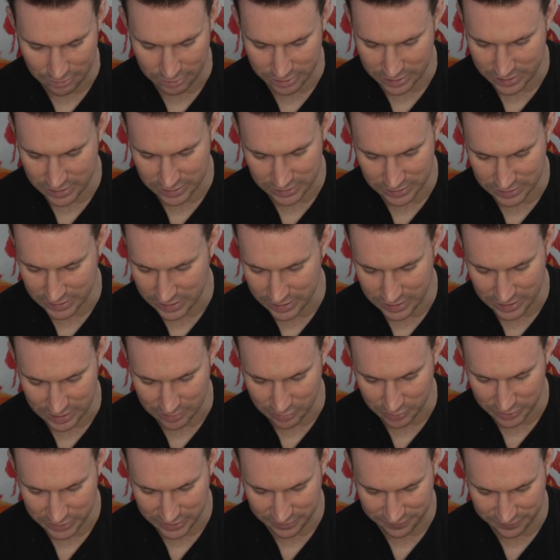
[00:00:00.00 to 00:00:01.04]
I gotta look it
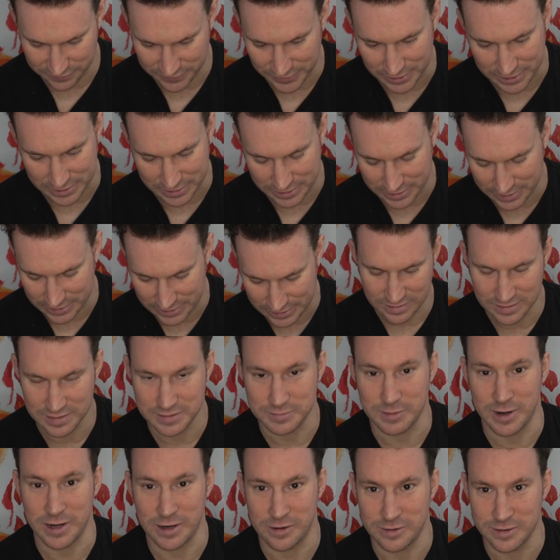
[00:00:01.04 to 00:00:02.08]
up. What the fuck? This is
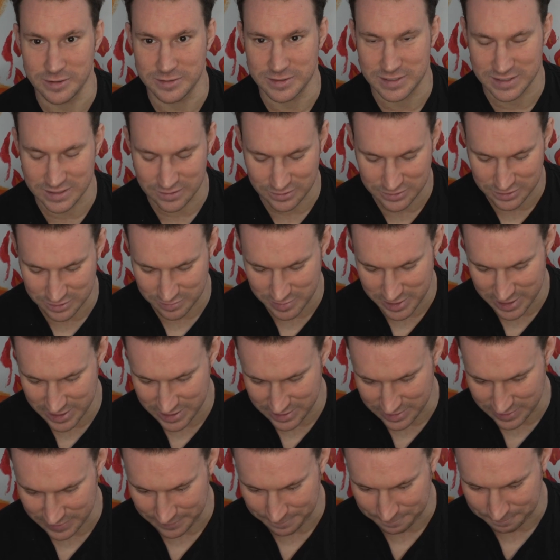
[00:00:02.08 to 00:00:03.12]
why I don't use social
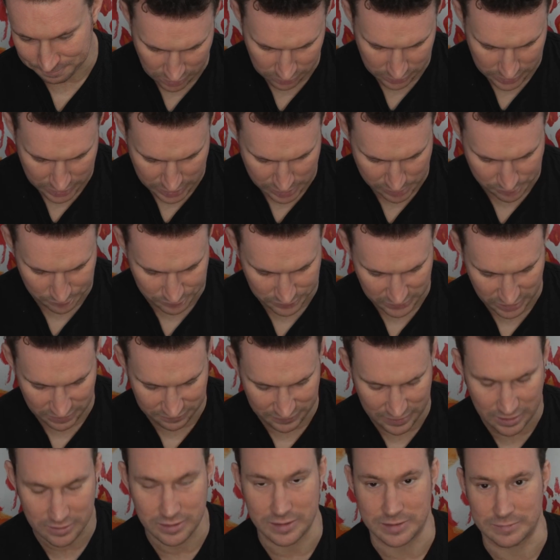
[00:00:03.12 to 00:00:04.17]
media. Okay, I
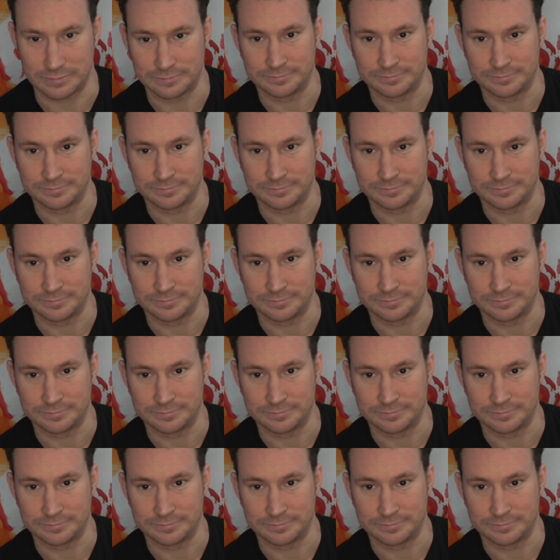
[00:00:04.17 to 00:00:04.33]
found it.